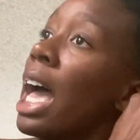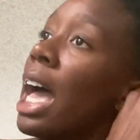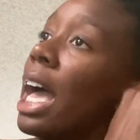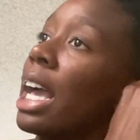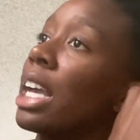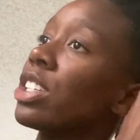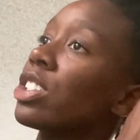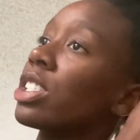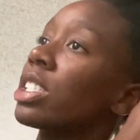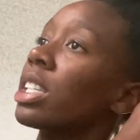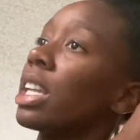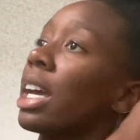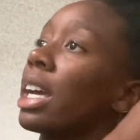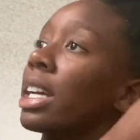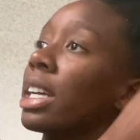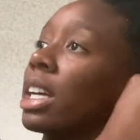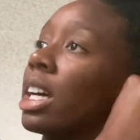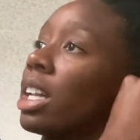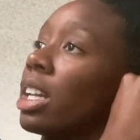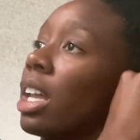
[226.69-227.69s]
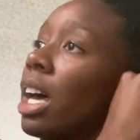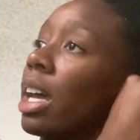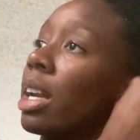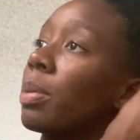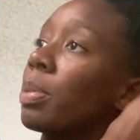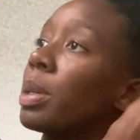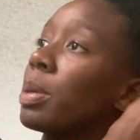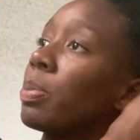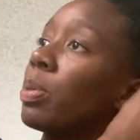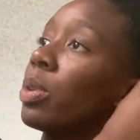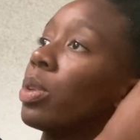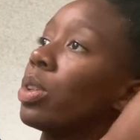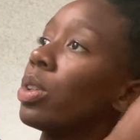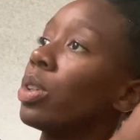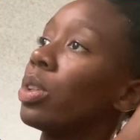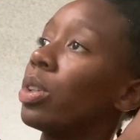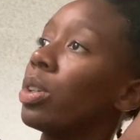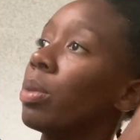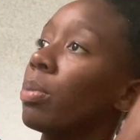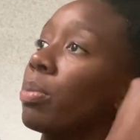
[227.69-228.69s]
And just like a lot of
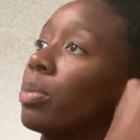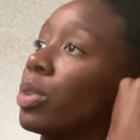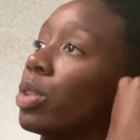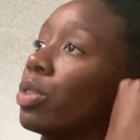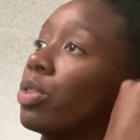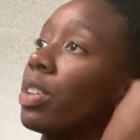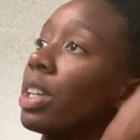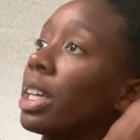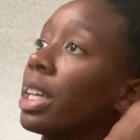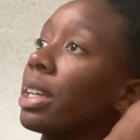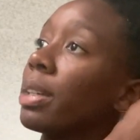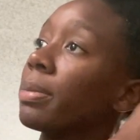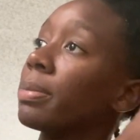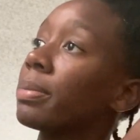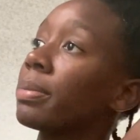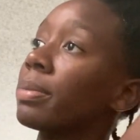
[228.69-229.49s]
people moving.